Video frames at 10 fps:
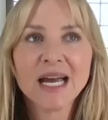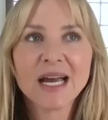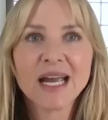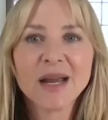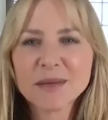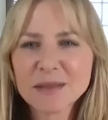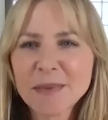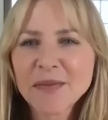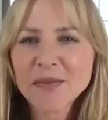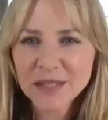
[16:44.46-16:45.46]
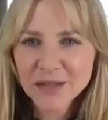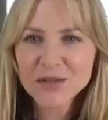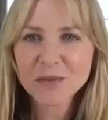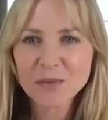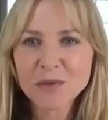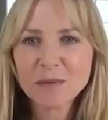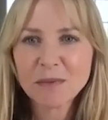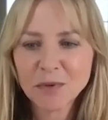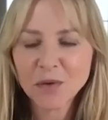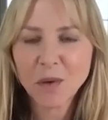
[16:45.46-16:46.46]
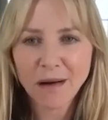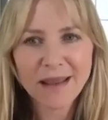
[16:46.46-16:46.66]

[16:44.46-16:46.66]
it was about the relationship between people who are